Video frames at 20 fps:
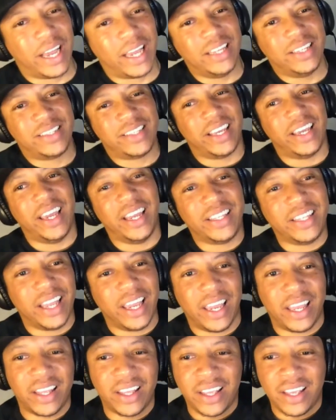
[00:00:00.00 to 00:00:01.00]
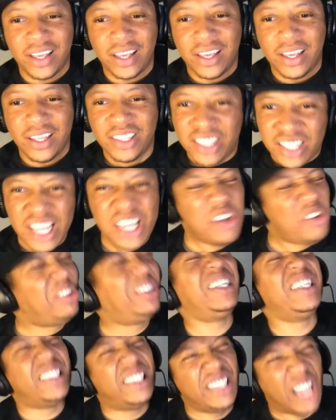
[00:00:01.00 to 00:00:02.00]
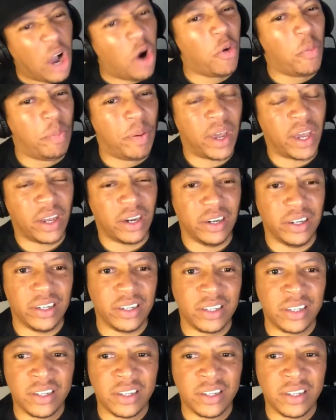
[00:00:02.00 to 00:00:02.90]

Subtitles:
ain't said that. Did you just know better?